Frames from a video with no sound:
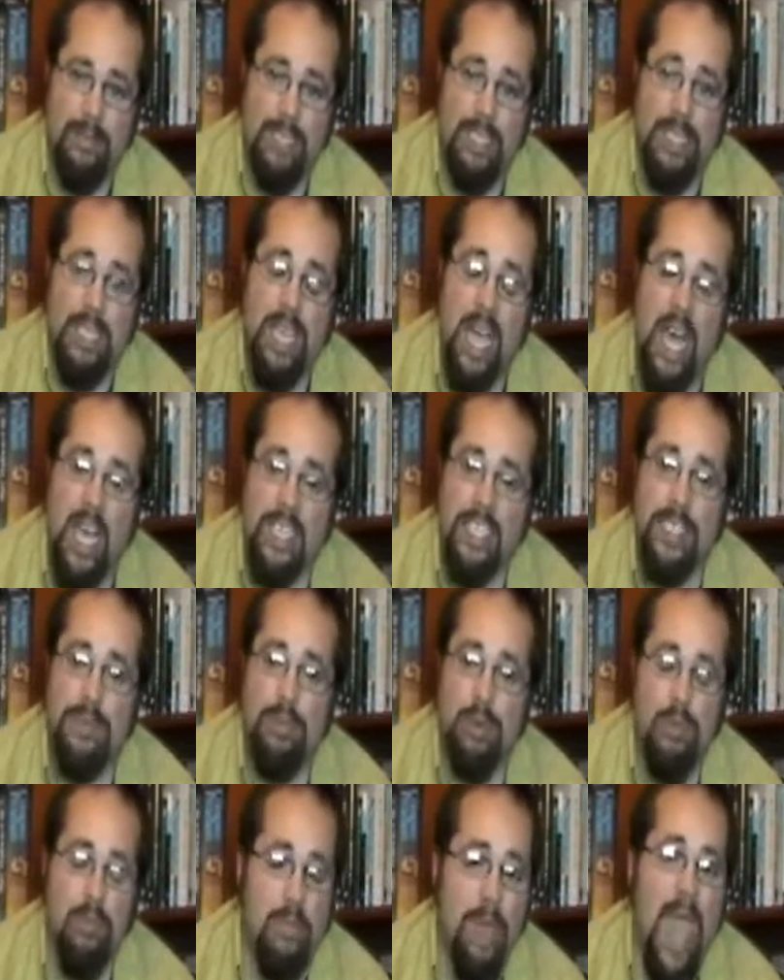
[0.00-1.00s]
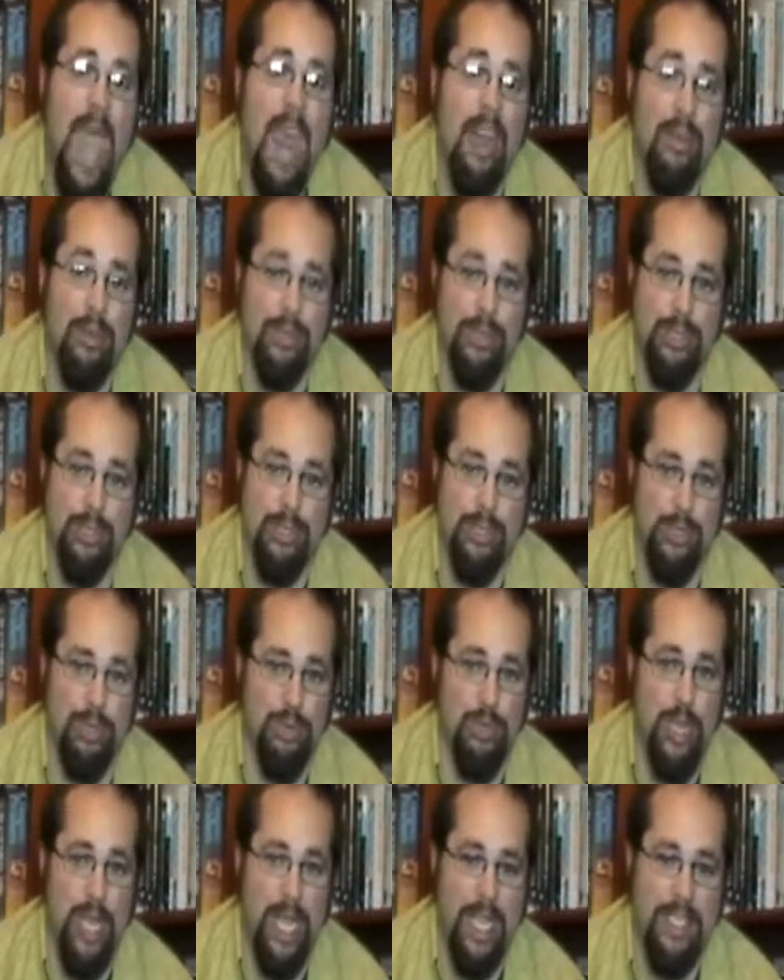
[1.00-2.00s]
The gospel matters
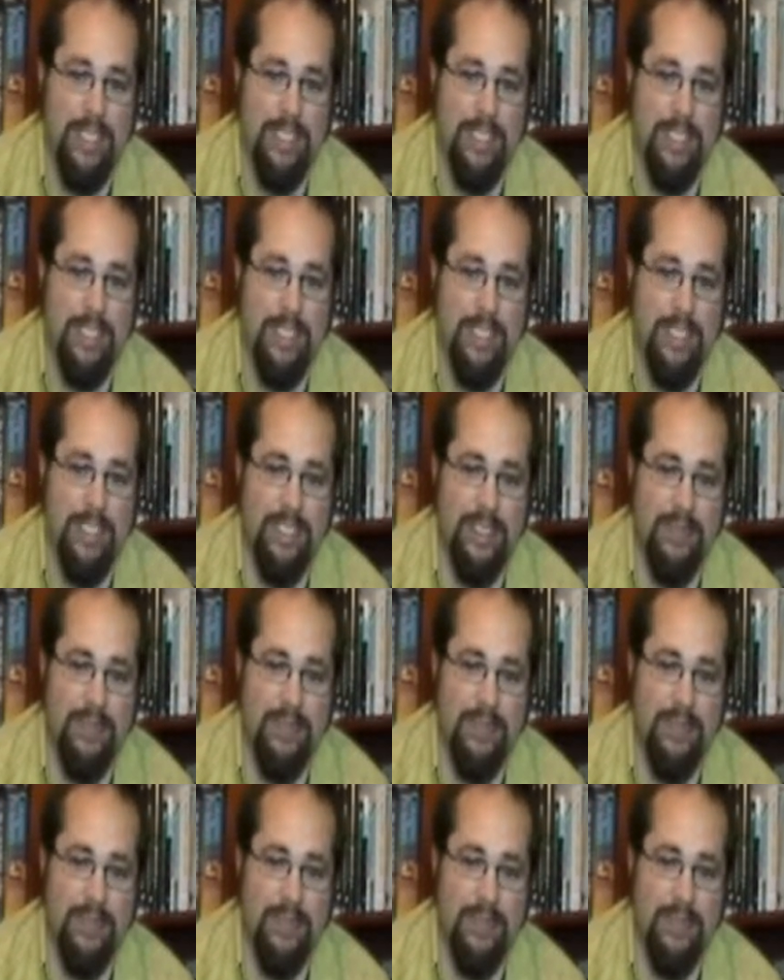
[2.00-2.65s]
to us.